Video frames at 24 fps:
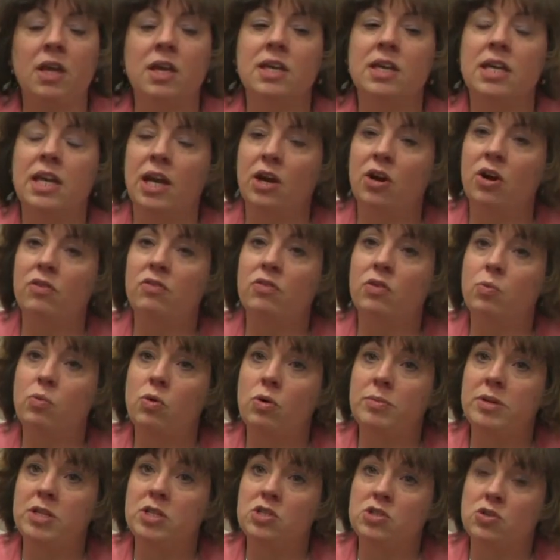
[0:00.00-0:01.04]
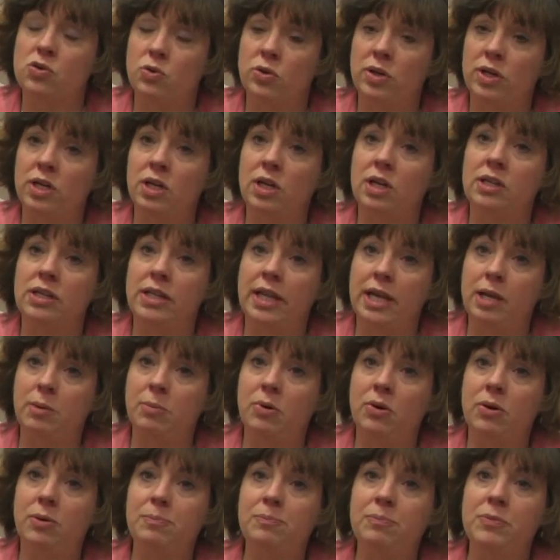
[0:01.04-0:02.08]
care of the woman during labor
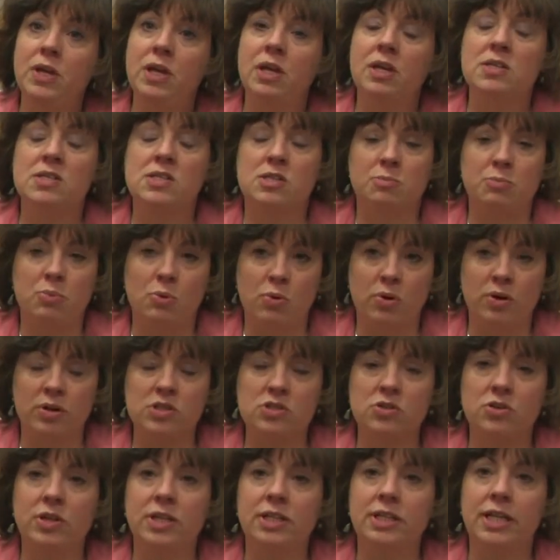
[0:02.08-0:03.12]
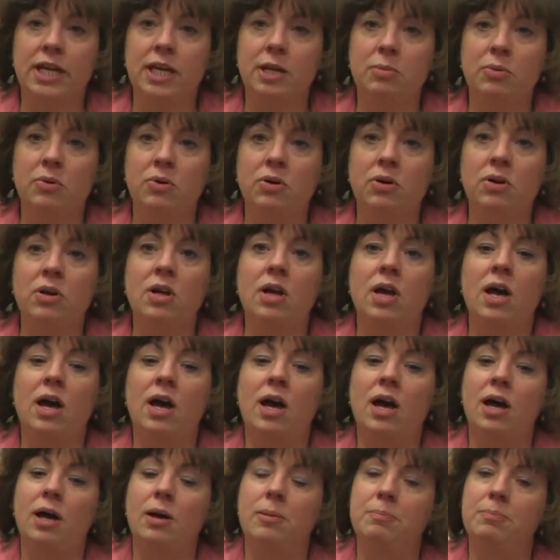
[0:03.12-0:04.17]
labor, support during labor,
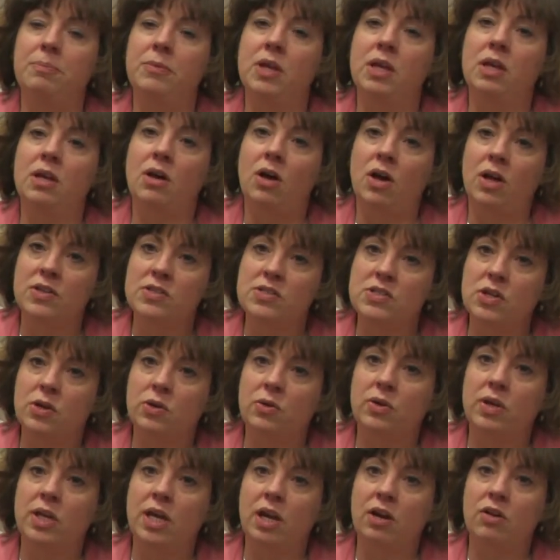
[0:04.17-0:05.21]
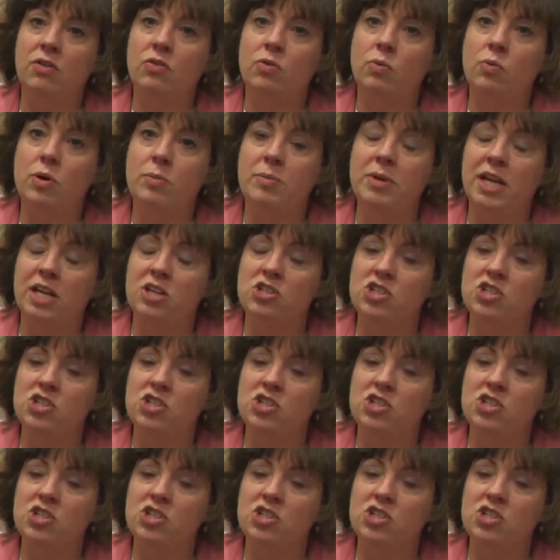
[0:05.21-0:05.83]
um, also care of the woman as